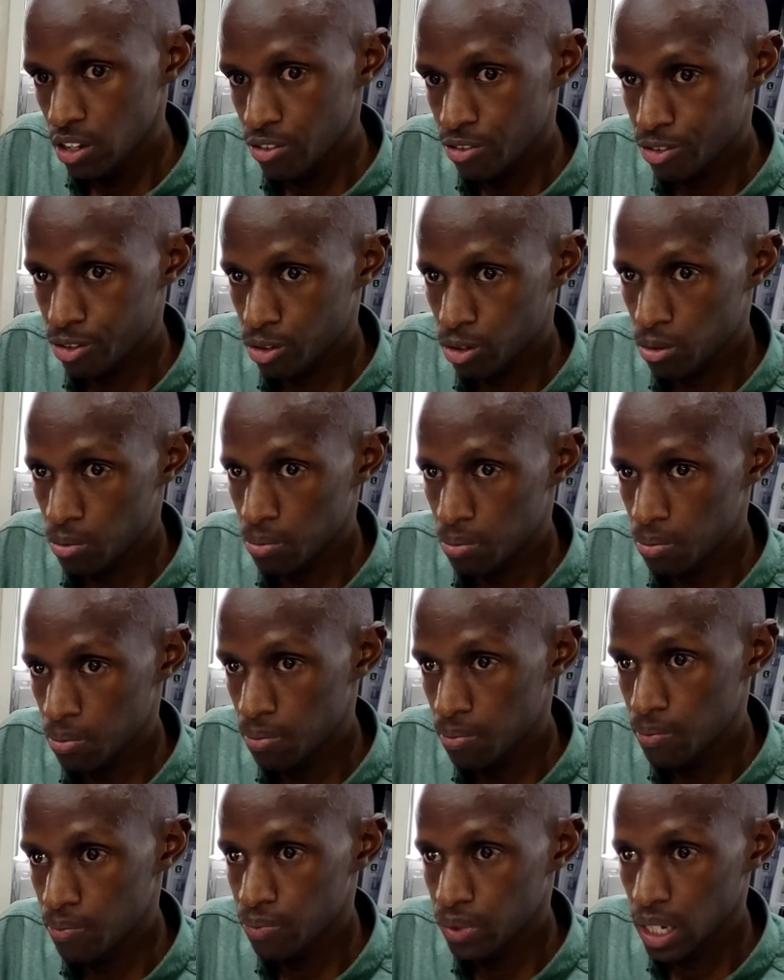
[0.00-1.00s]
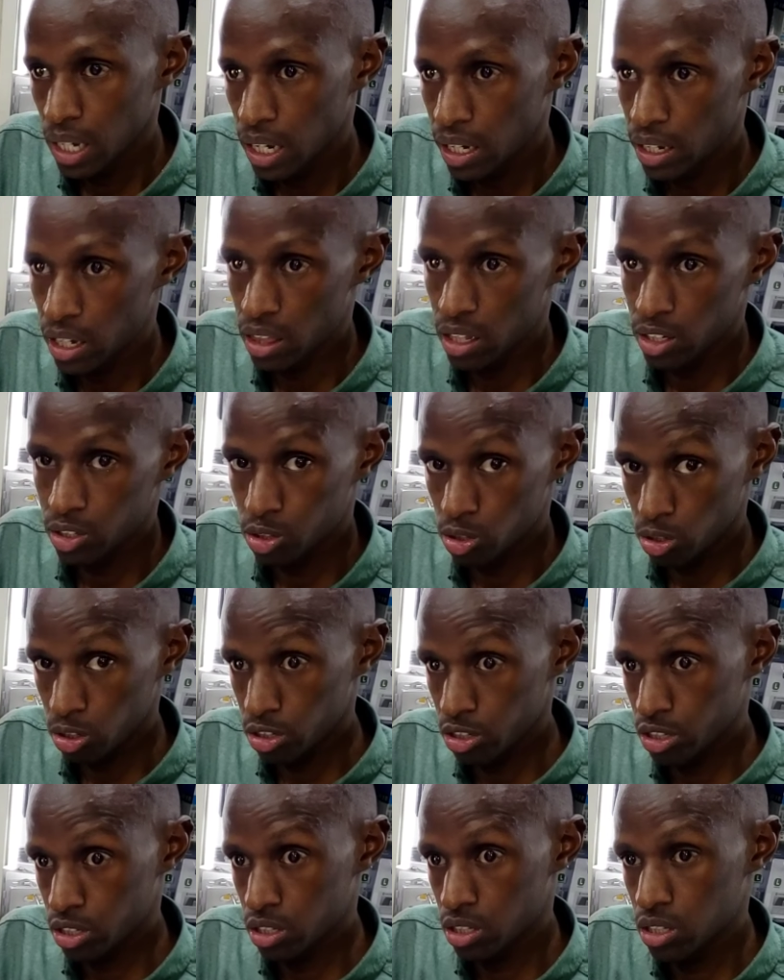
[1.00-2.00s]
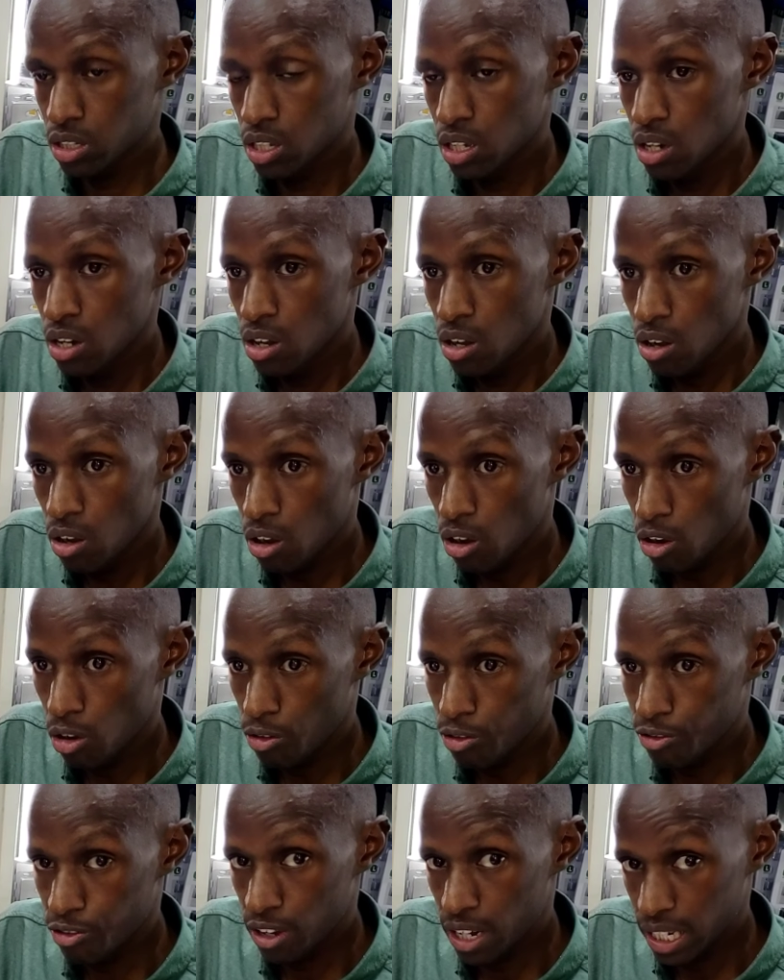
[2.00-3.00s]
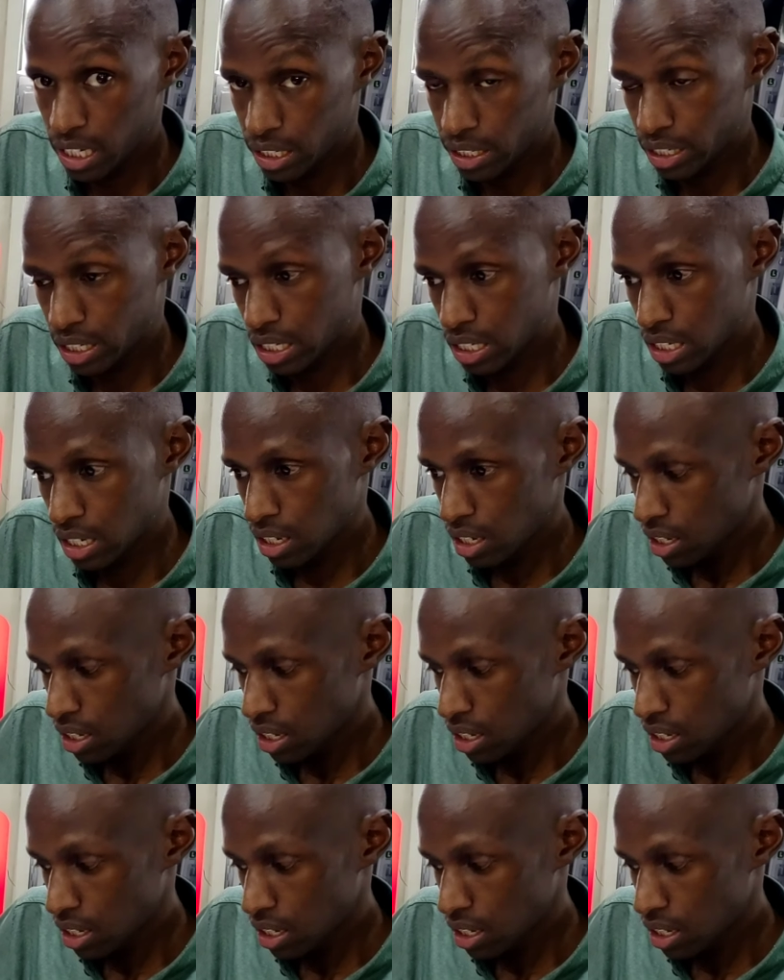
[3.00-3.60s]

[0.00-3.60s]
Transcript: from another source of light,